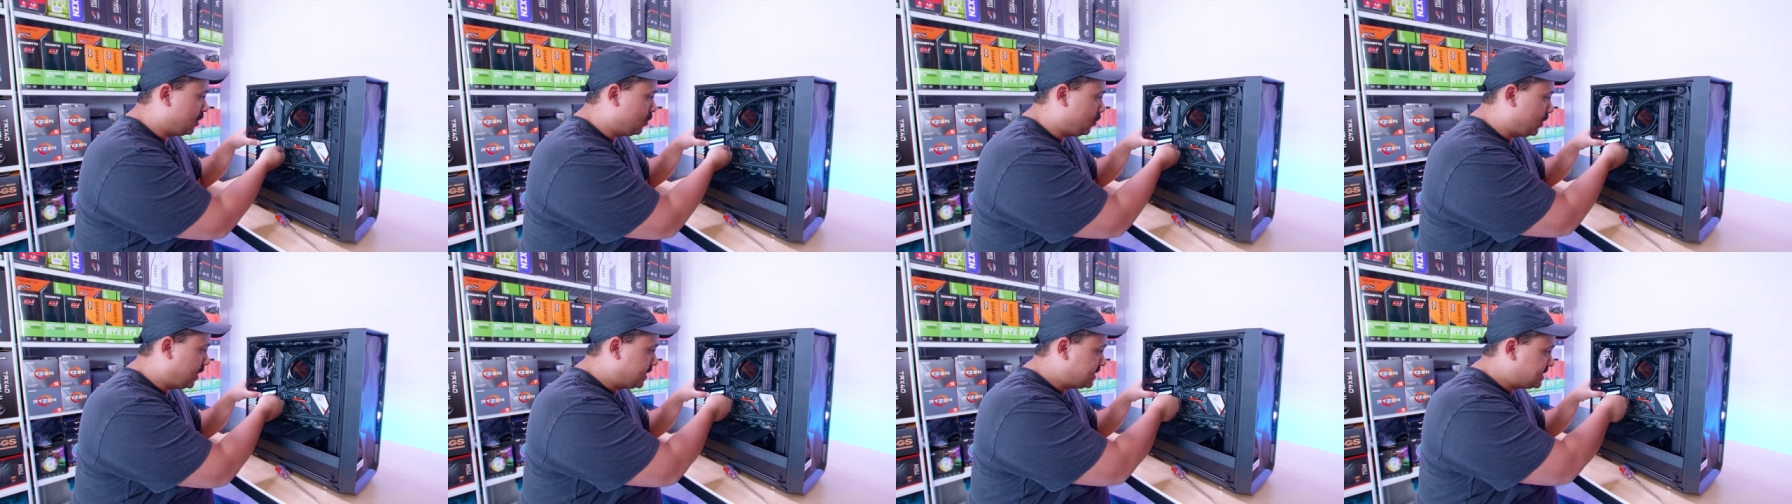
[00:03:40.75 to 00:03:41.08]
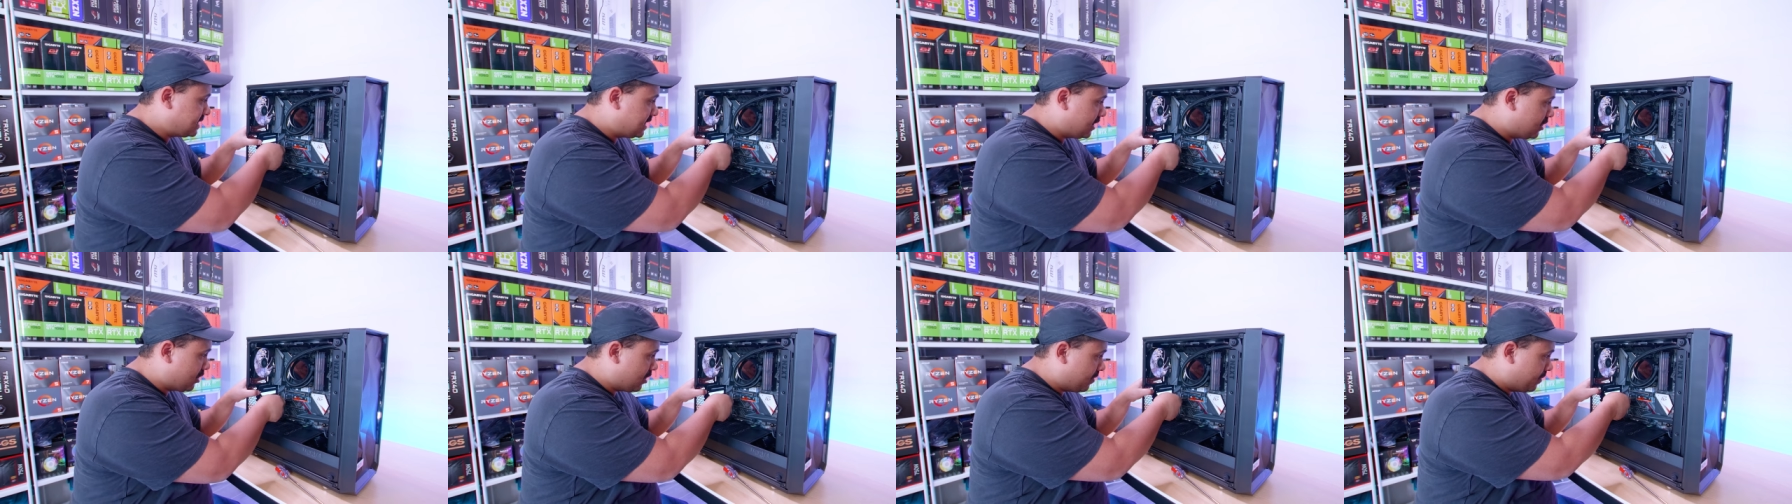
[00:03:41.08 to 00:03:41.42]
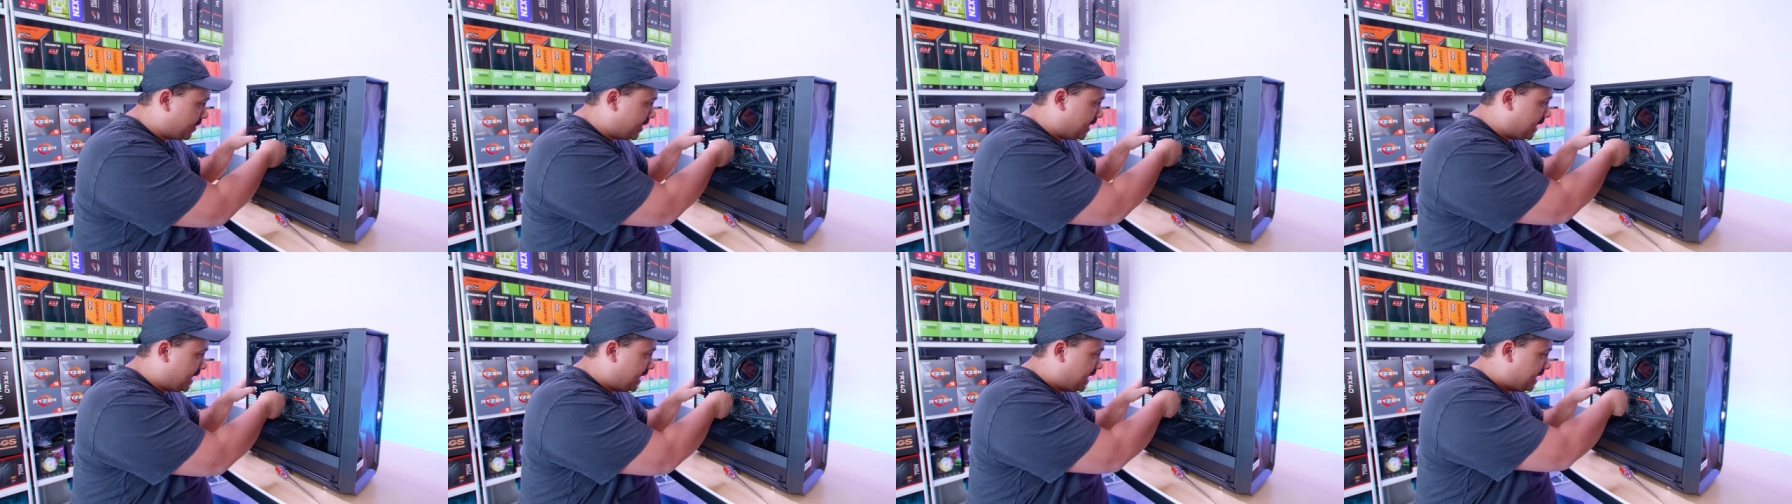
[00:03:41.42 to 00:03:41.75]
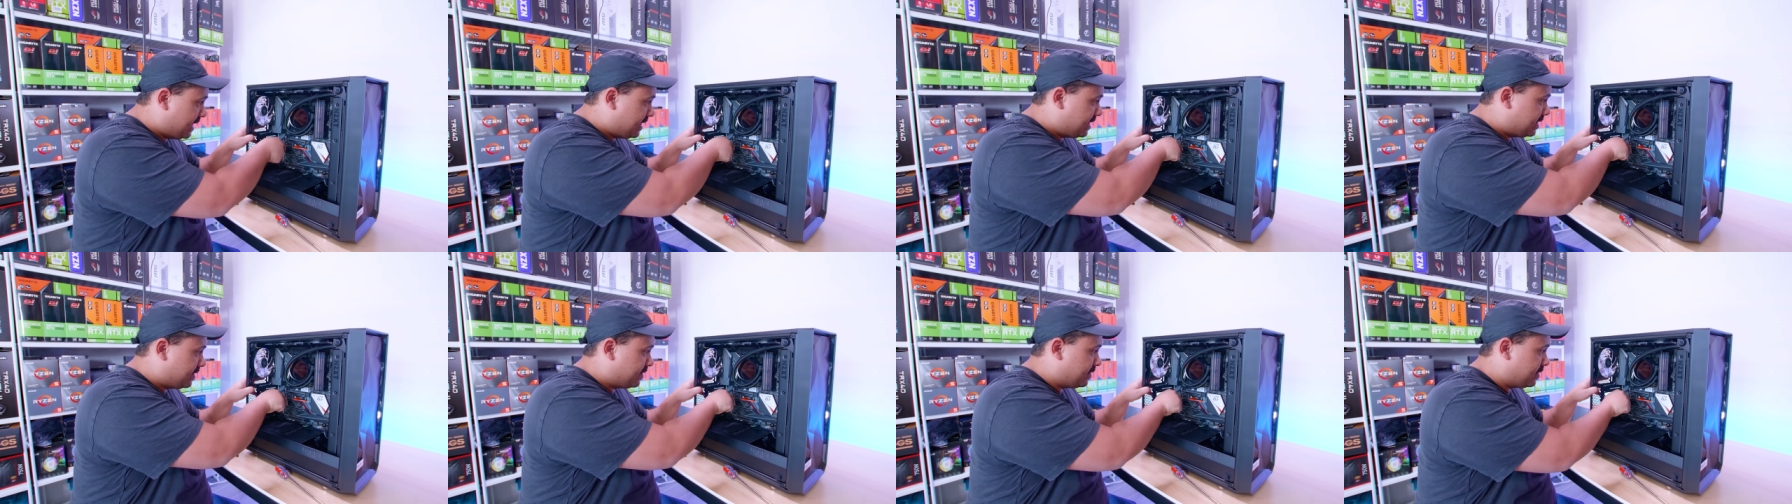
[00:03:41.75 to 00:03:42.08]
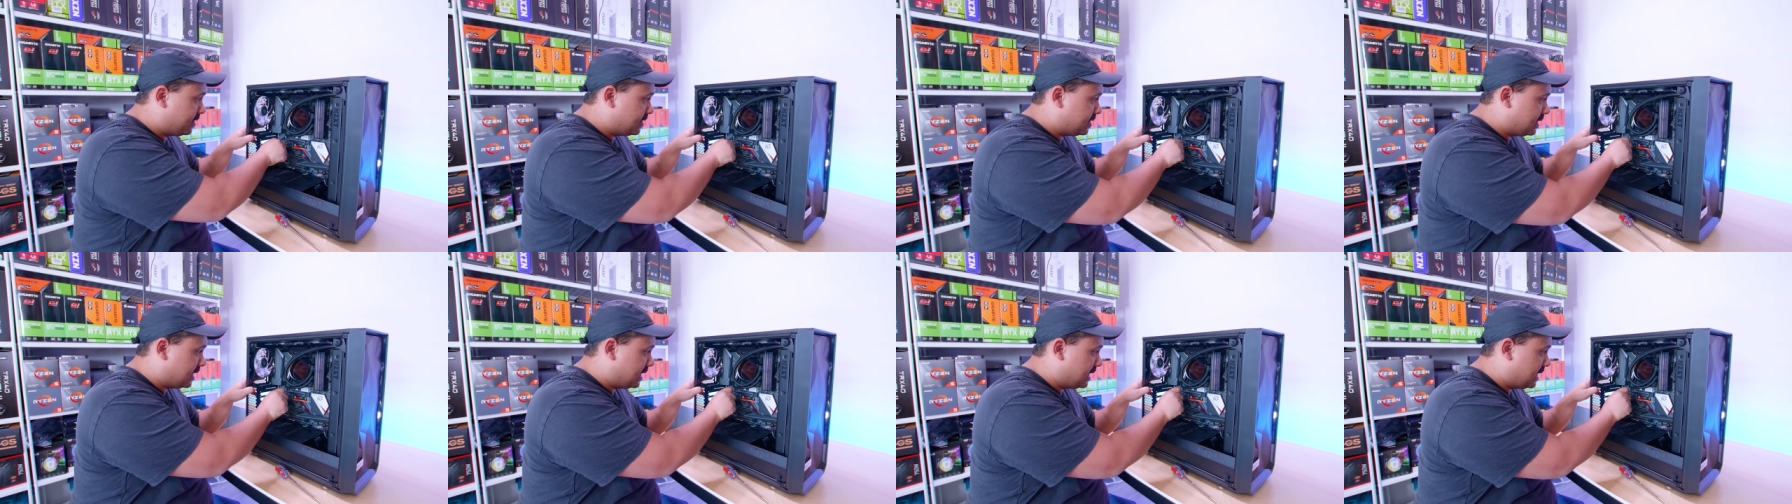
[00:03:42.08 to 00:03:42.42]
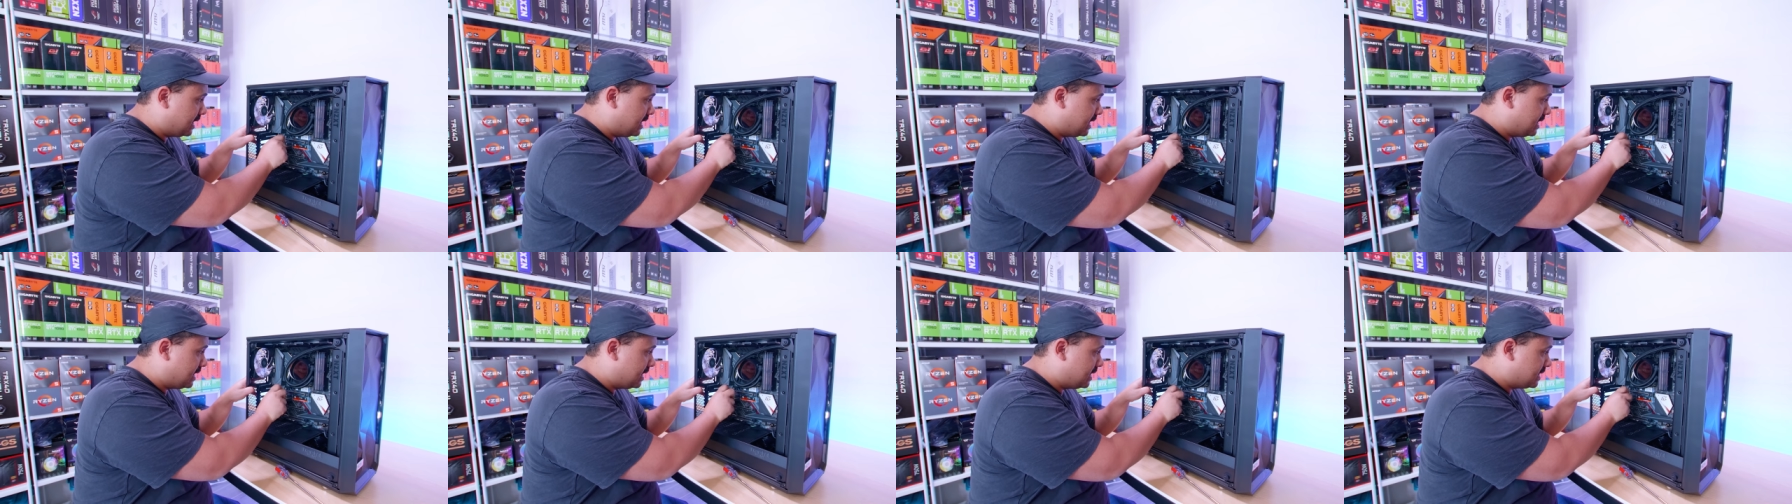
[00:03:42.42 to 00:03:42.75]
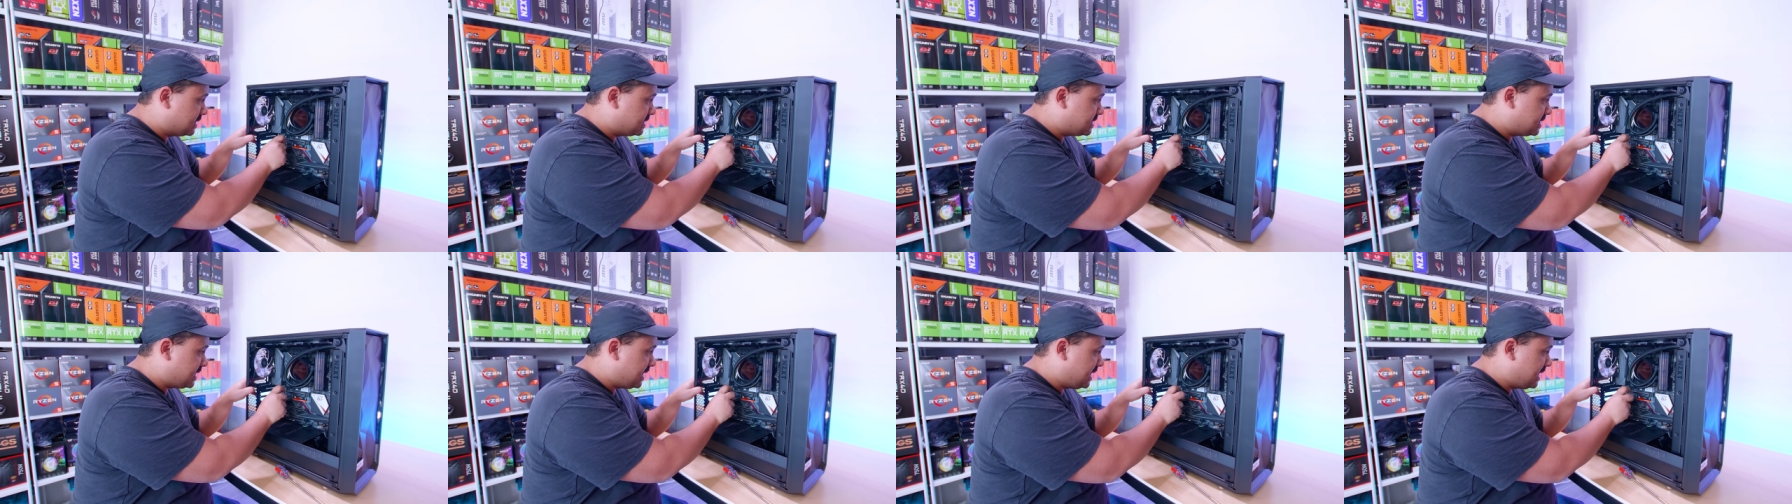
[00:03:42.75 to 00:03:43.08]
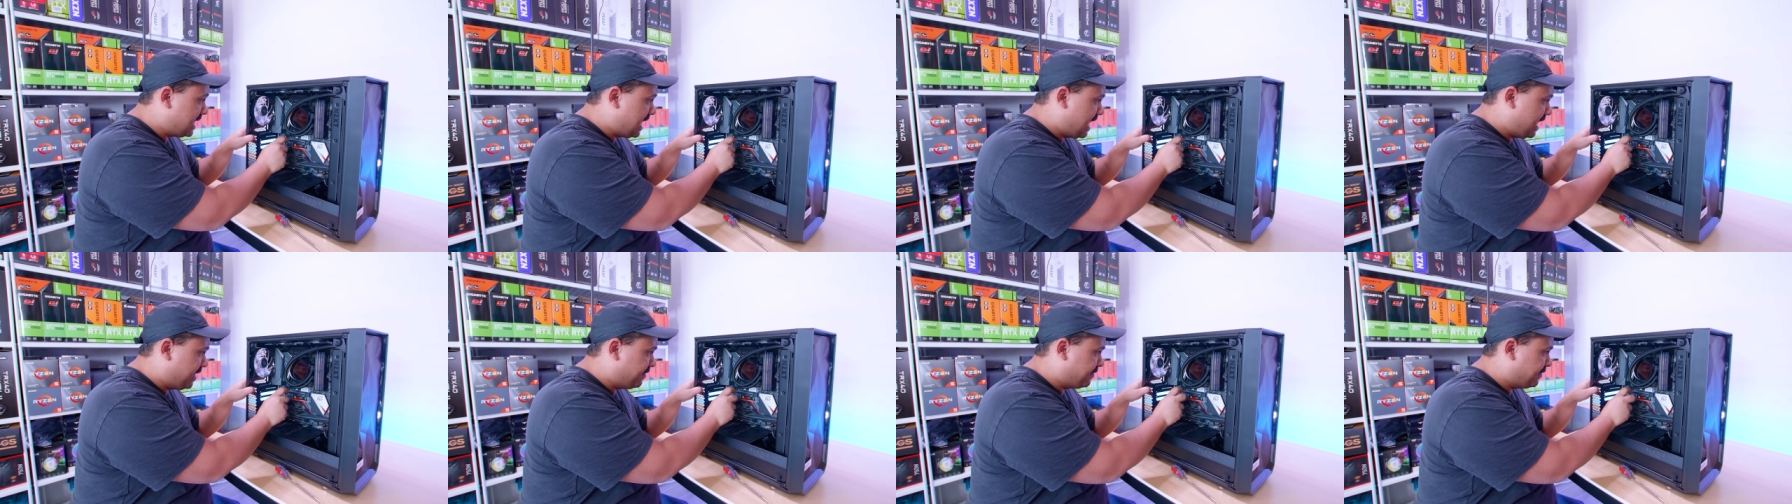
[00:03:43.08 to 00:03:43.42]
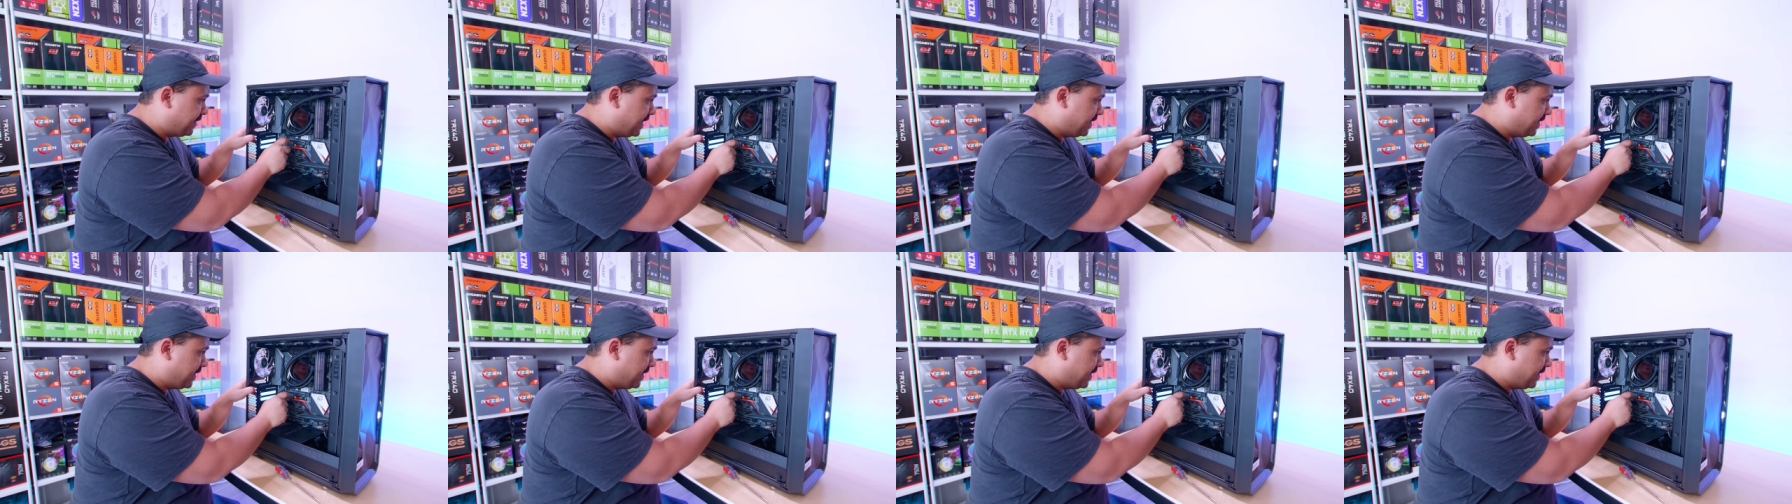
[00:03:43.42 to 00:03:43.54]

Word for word: 1 terabyte Seagate